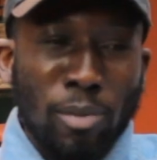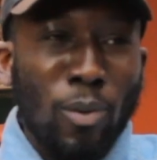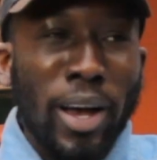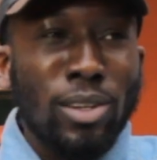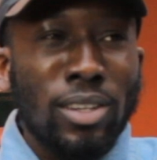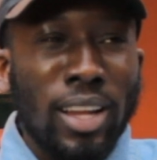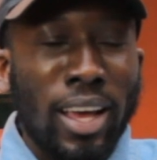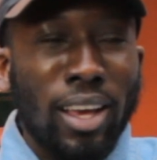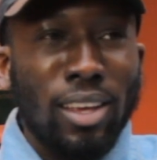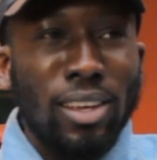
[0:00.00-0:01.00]
but why did
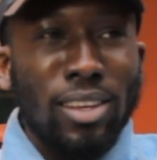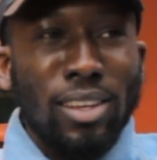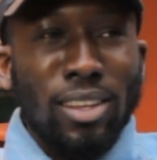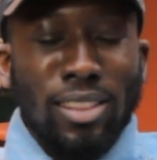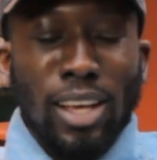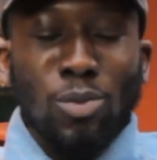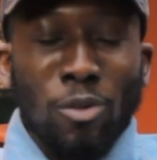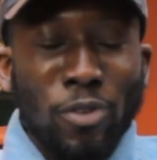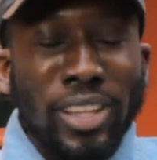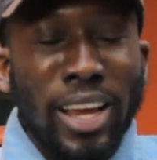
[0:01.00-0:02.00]
like that's one
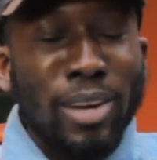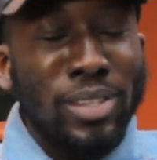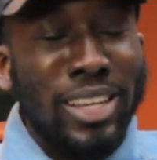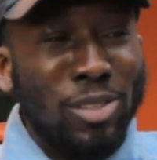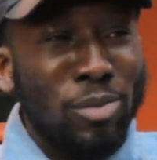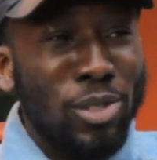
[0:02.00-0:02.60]
thing that irritates me